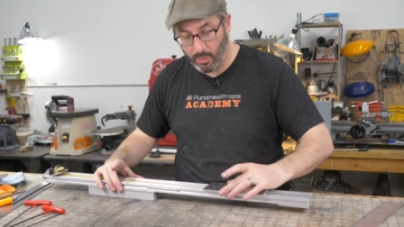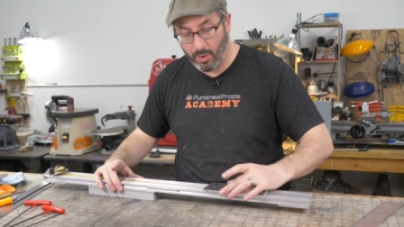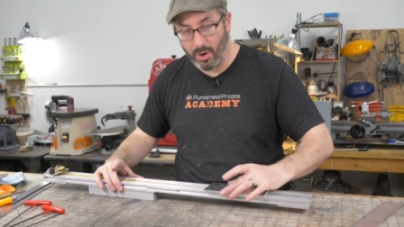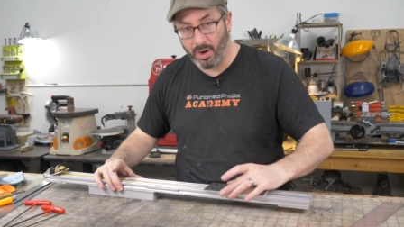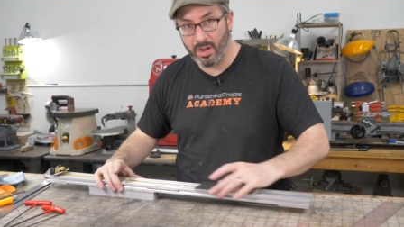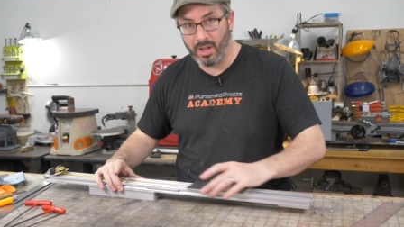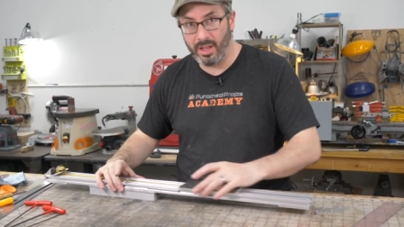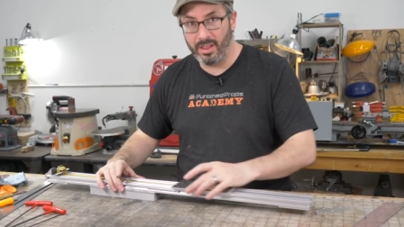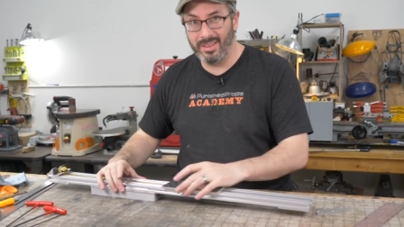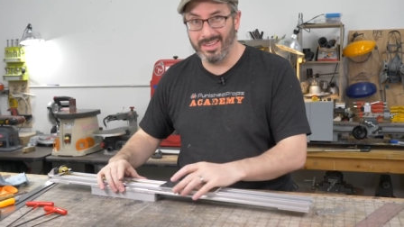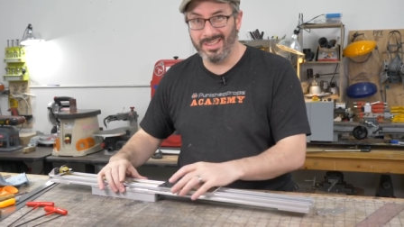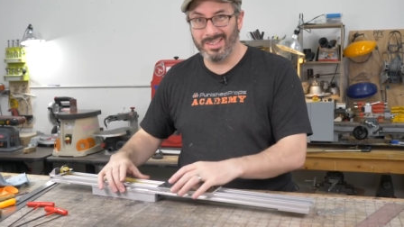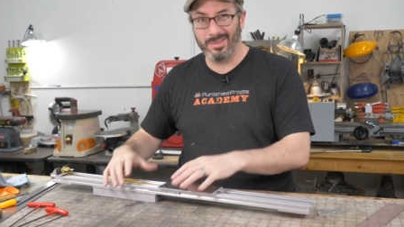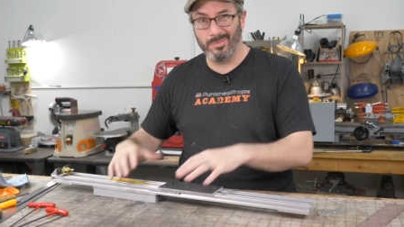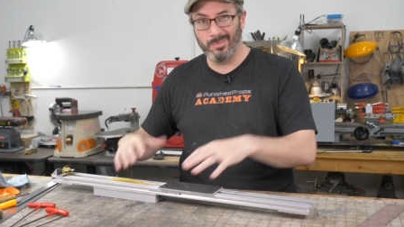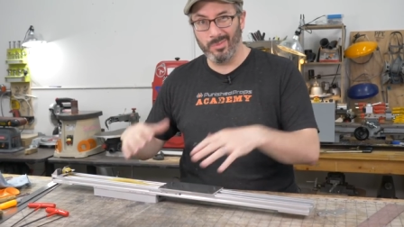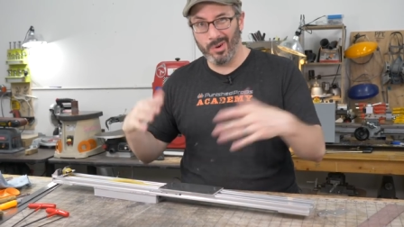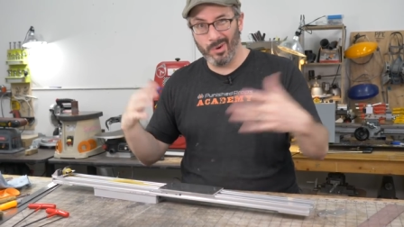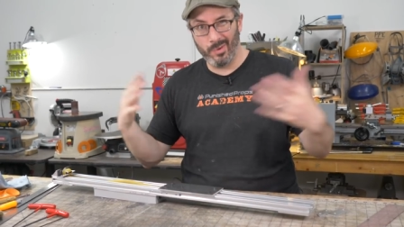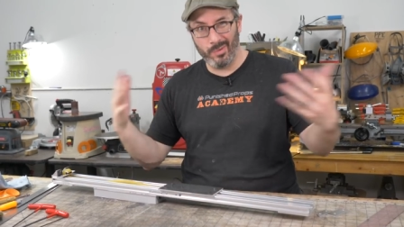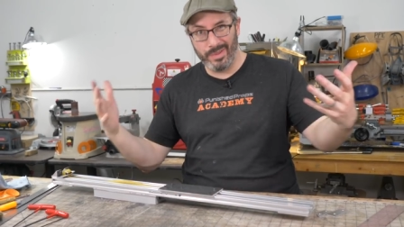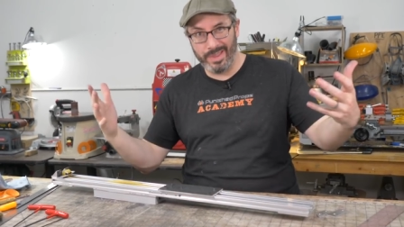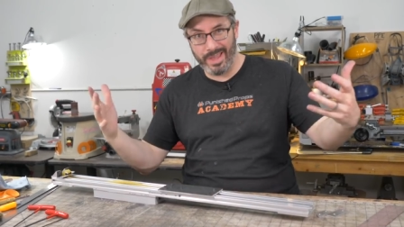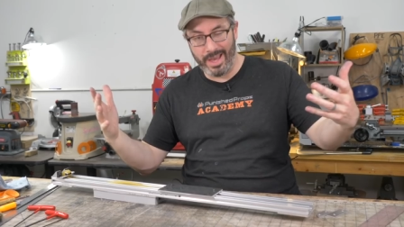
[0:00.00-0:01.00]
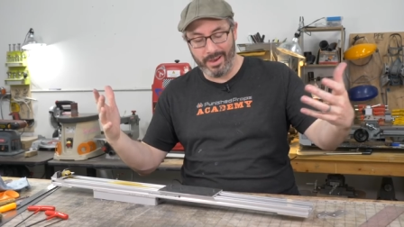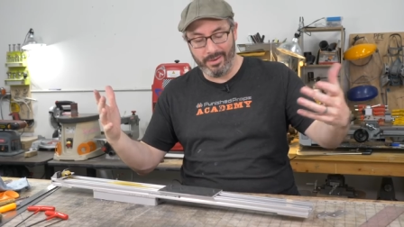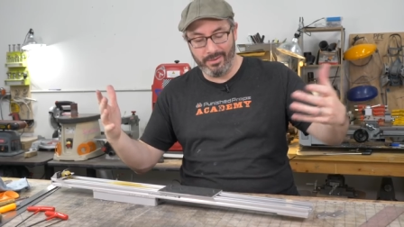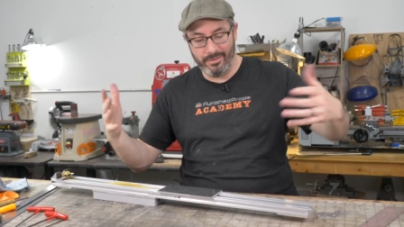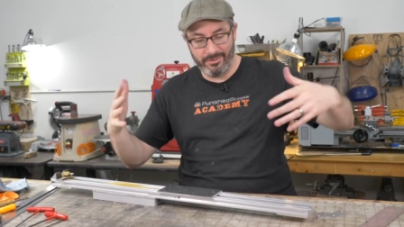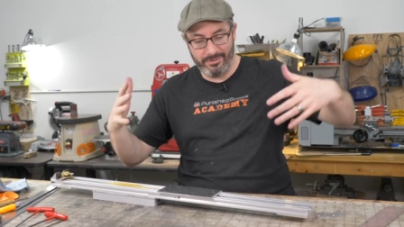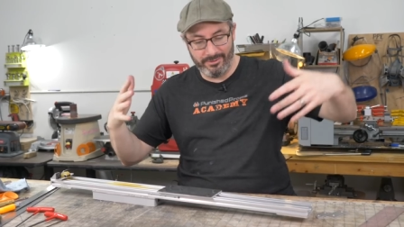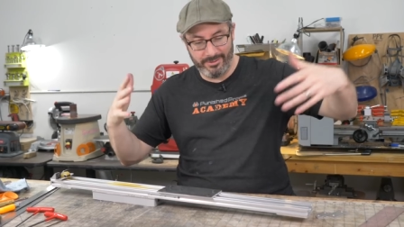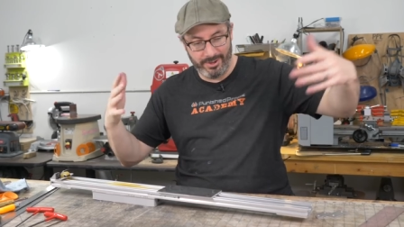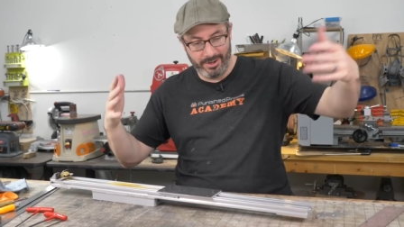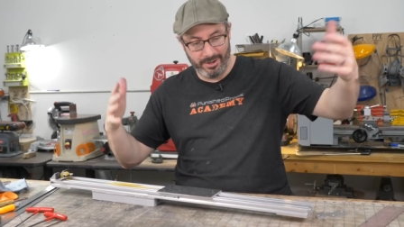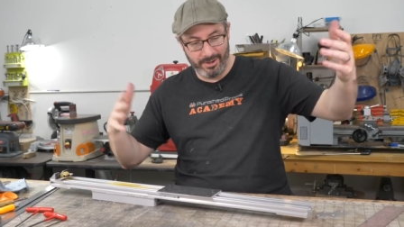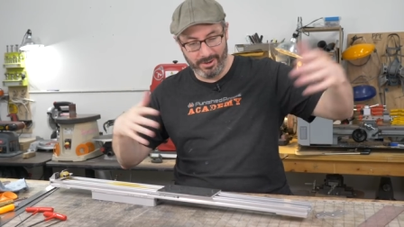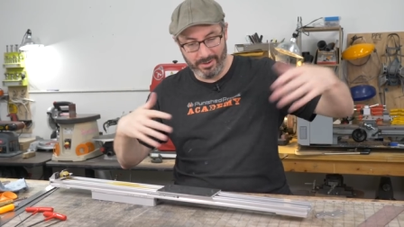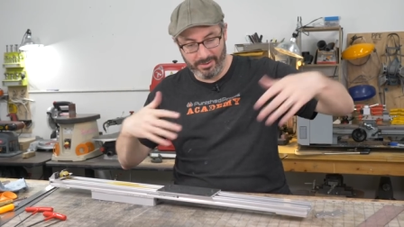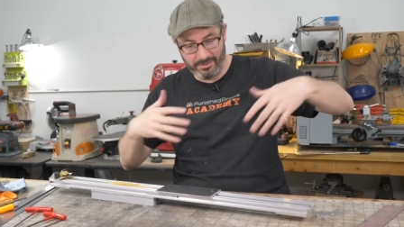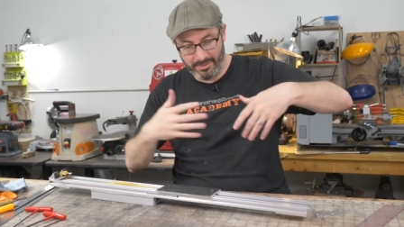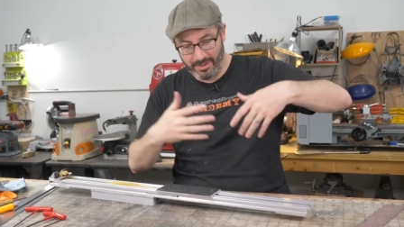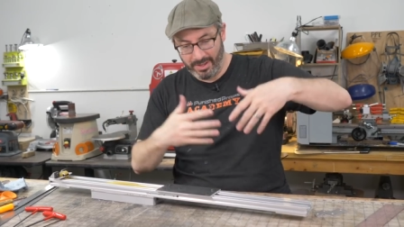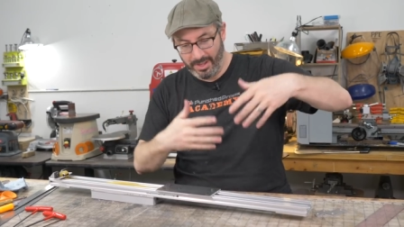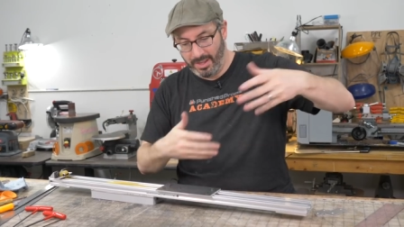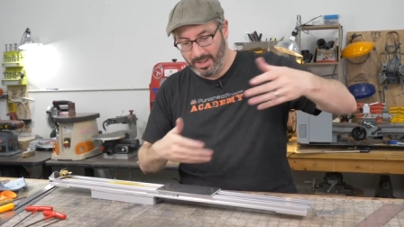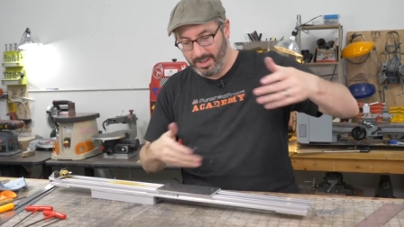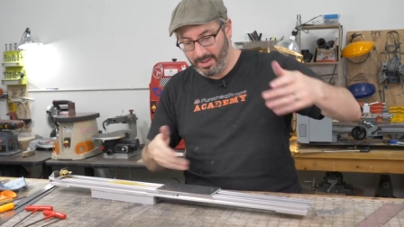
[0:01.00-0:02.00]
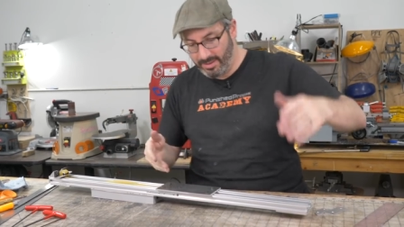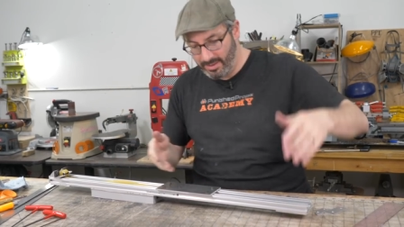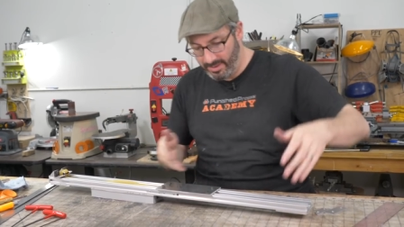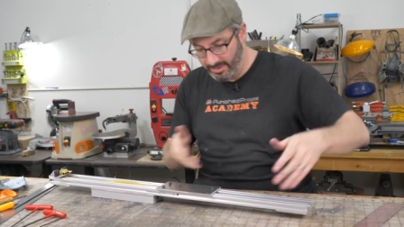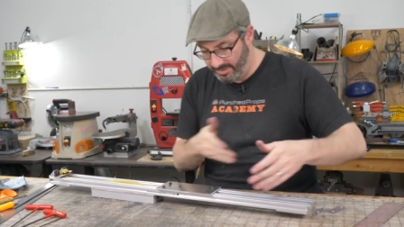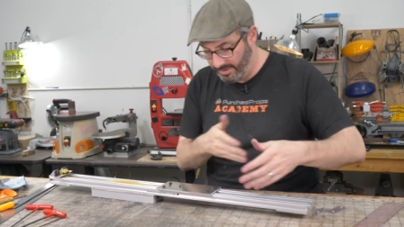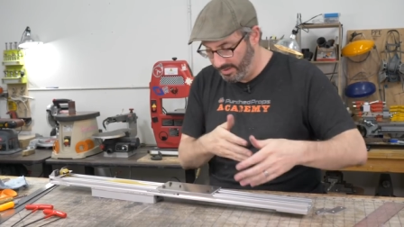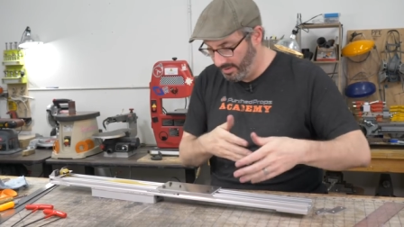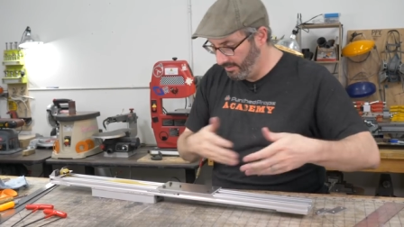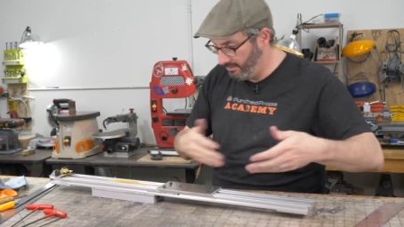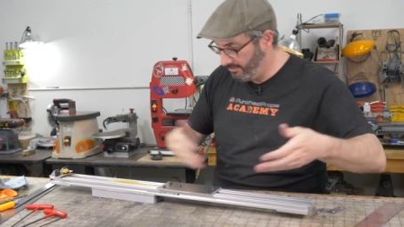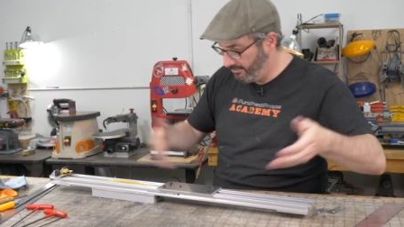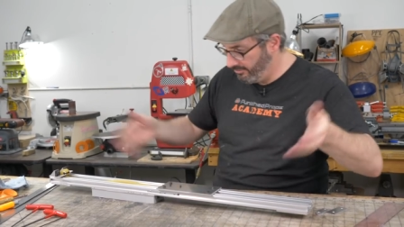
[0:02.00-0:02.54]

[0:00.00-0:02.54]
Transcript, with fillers: work on this more without fear of this thing